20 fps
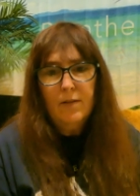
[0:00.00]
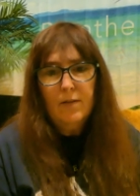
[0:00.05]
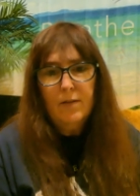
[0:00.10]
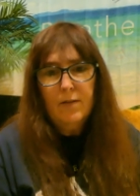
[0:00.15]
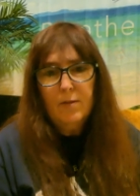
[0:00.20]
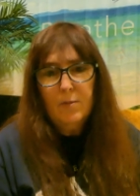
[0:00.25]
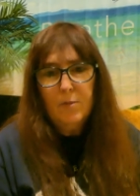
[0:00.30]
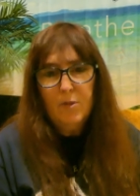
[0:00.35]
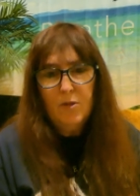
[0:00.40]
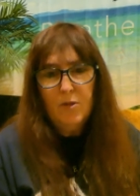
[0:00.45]

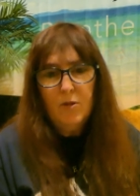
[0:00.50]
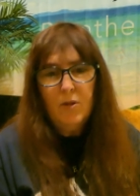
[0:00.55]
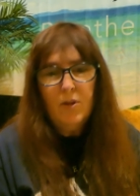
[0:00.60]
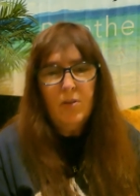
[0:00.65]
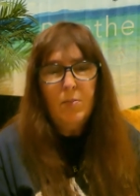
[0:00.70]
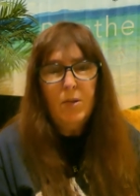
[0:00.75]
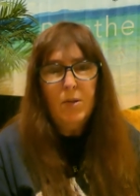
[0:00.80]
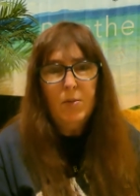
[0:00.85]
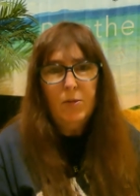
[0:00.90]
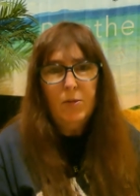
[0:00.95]
the majority
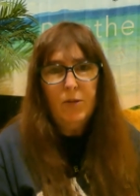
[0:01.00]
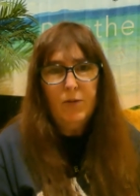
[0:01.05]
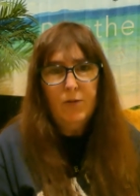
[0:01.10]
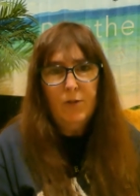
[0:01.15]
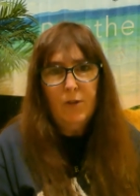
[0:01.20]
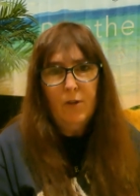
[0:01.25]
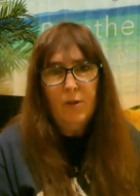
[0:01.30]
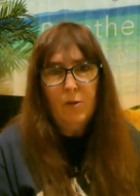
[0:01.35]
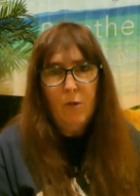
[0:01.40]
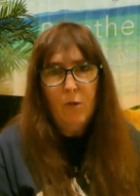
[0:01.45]
of people, if
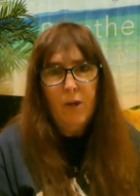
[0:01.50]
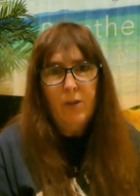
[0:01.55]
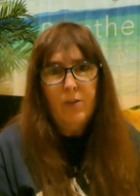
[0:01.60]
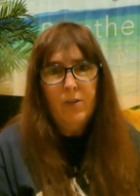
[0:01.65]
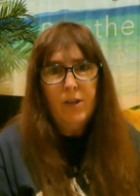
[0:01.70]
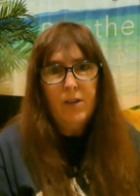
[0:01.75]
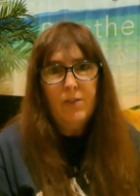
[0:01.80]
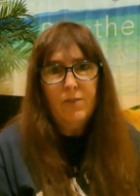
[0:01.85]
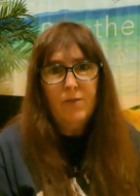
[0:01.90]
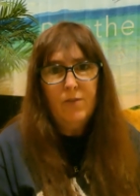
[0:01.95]
they're on a
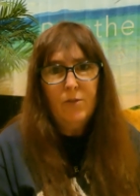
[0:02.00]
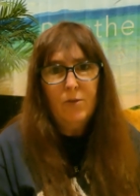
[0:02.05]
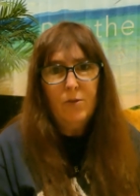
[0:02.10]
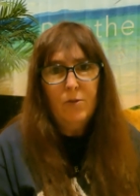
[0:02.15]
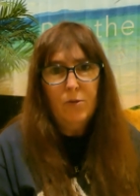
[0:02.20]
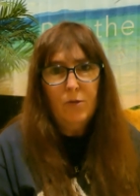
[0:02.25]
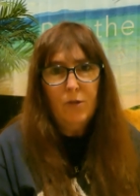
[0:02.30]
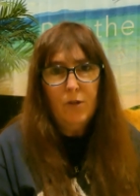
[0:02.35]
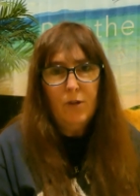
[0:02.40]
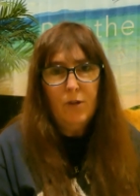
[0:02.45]
wildlife
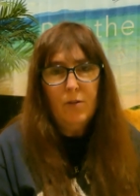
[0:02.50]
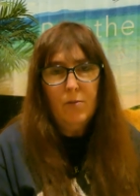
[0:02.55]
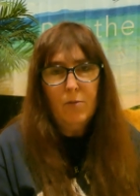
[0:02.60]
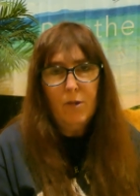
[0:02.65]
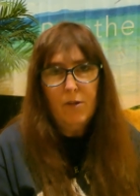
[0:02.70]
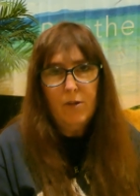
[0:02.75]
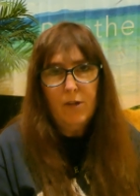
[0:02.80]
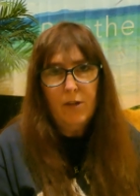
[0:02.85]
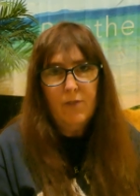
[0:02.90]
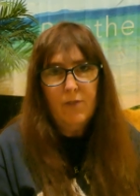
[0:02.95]
tour, a
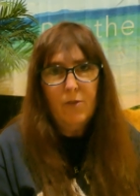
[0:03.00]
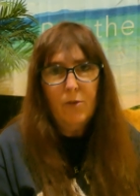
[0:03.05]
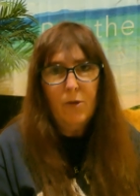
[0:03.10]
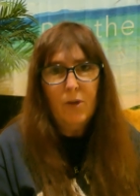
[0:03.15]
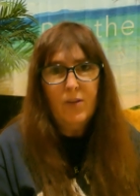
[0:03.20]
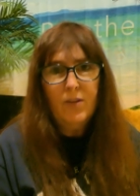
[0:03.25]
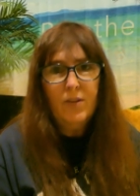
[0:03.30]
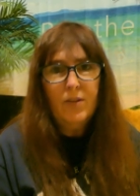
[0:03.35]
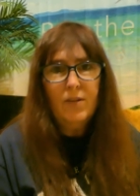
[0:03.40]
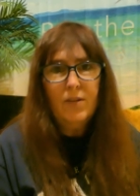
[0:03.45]
wildlife
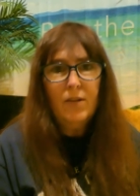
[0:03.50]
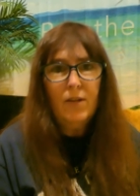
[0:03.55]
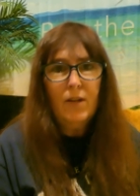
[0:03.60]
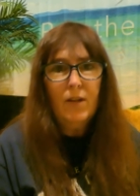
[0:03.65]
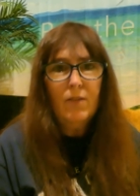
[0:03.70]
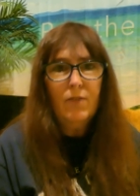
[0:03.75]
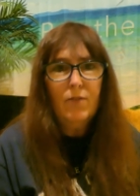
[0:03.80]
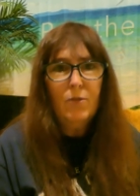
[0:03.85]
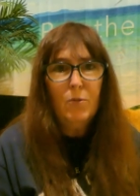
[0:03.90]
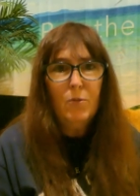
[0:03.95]
quest,
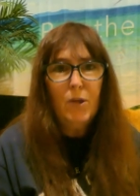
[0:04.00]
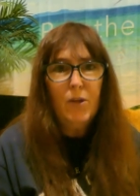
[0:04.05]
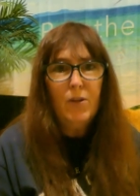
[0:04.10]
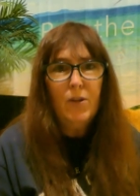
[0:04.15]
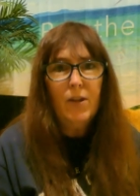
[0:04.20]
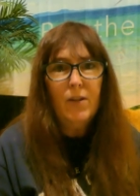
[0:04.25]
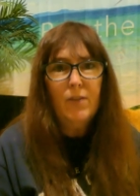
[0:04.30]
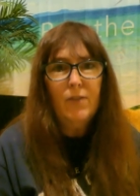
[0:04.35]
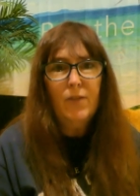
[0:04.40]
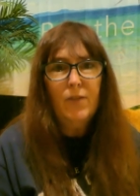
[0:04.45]
looking for
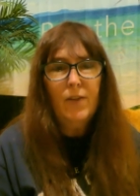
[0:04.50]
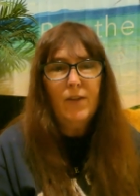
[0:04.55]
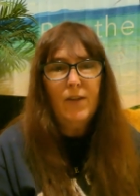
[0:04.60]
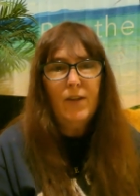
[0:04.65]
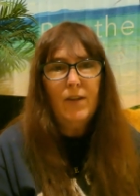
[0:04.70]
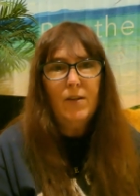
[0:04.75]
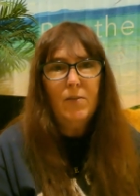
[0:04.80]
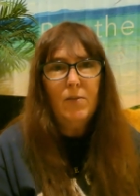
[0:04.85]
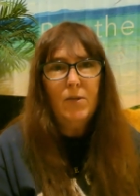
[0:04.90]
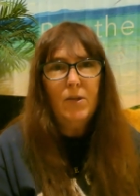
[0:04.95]
wildlife, I
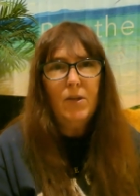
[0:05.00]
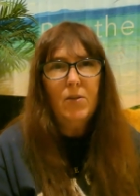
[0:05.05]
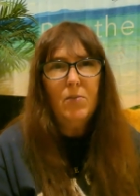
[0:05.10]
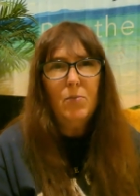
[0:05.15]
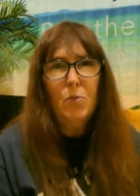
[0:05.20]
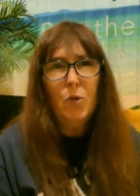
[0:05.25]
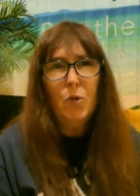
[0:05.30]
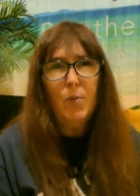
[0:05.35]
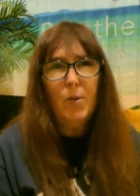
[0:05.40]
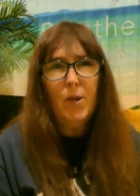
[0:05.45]
think they want to hear
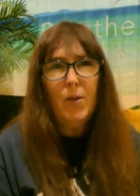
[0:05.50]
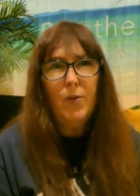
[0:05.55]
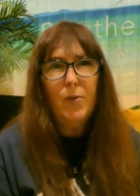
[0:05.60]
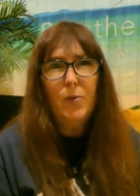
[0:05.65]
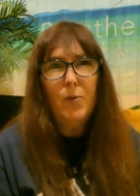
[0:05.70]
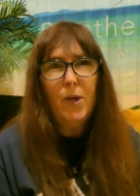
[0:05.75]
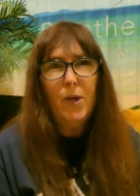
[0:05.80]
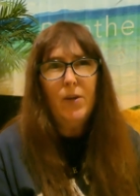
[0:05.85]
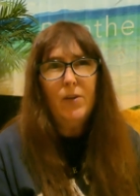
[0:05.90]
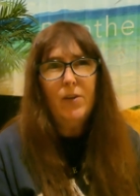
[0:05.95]
more about the
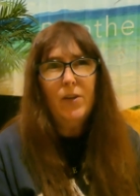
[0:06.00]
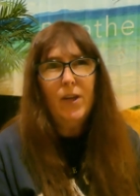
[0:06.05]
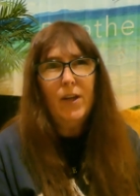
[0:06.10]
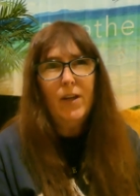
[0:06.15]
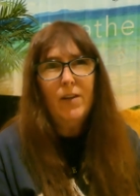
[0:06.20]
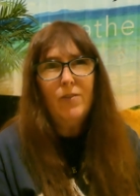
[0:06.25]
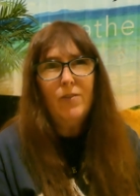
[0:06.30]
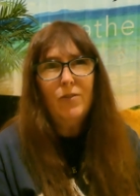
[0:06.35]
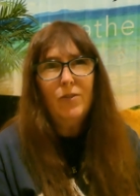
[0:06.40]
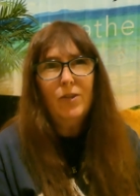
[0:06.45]

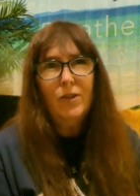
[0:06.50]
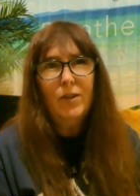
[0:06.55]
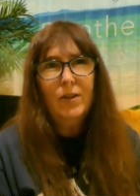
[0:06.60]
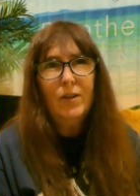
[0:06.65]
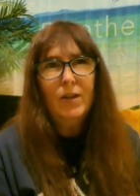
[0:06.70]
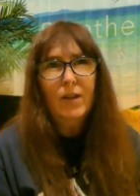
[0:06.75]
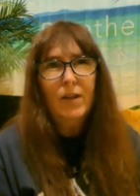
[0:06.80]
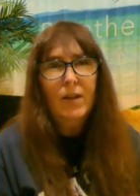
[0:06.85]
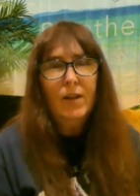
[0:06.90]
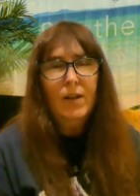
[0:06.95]
wildlife and,
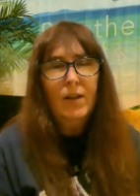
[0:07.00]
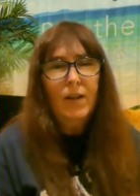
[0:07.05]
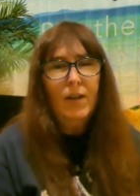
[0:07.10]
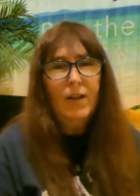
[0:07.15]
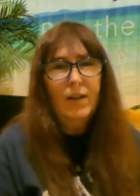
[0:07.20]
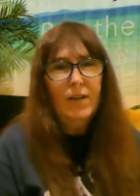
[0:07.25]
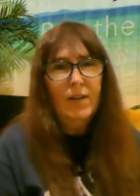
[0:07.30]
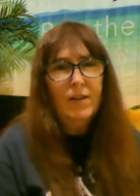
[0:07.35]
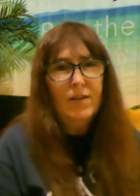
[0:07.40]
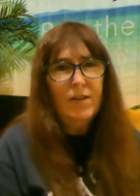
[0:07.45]

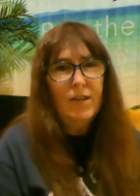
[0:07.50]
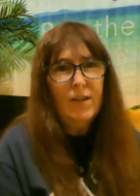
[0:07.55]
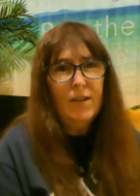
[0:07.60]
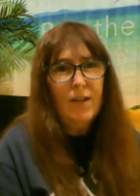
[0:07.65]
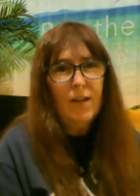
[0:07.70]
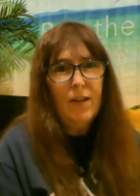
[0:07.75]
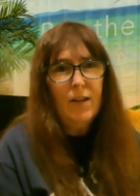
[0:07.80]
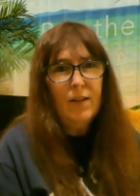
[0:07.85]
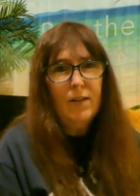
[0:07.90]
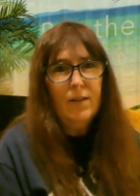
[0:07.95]
and things like
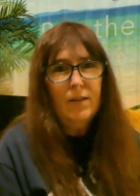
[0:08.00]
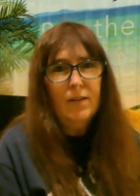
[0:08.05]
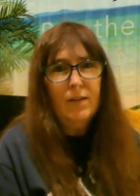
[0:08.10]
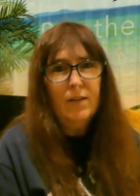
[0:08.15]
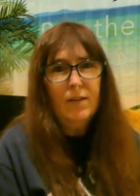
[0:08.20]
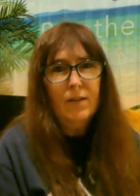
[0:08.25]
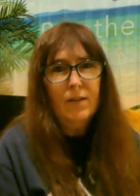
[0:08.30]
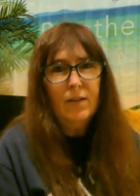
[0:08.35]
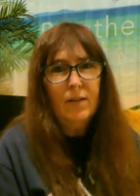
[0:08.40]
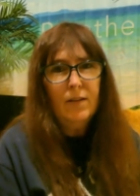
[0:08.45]
that. And
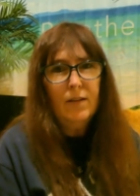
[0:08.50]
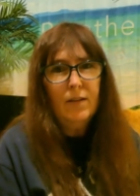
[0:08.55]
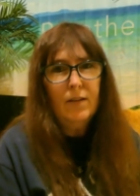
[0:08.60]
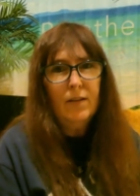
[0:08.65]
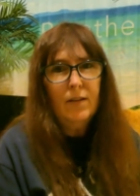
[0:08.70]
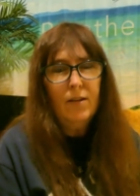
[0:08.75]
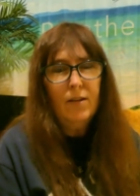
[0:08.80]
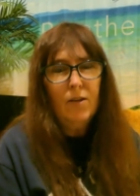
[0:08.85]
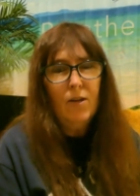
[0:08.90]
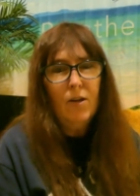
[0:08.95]

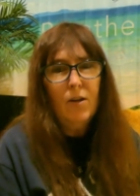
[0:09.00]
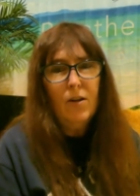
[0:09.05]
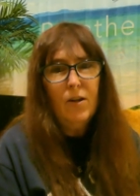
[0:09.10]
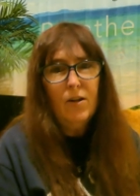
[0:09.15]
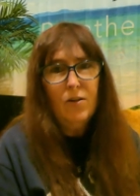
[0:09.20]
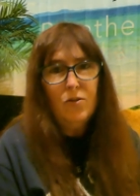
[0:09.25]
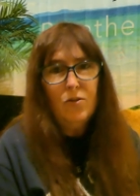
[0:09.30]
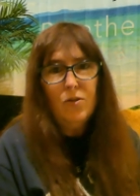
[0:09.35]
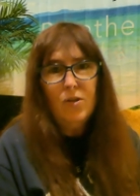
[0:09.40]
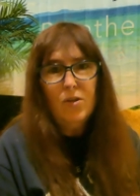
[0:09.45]
there are
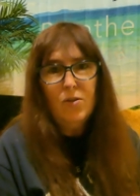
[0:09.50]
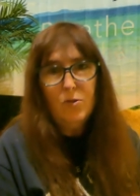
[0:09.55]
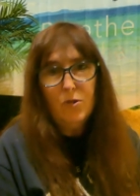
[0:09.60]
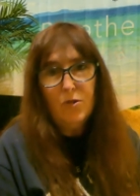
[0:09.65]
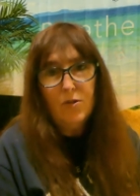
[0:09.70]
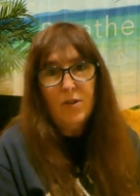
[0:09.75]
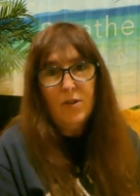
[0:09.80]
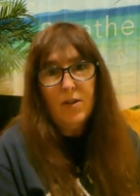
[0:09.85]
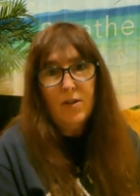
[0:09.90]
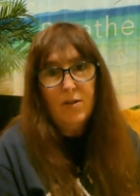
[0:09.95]
history
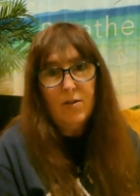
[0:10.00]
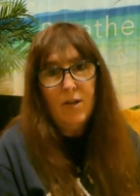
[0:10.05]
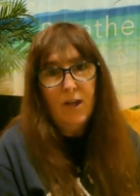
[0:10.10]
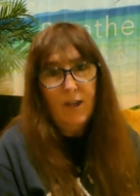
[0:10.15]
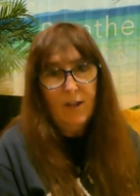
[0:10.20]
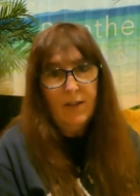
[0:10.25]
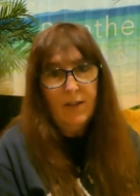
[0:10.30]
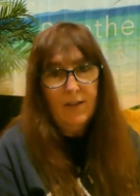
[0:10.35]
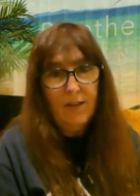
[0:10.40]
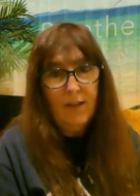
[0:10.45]
tours that you
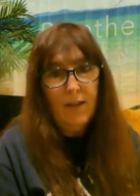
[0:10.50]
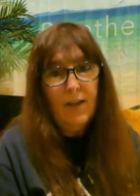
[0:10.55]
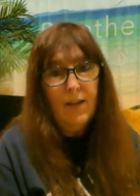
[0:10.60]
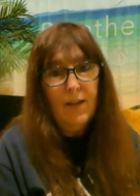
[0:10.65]
can take.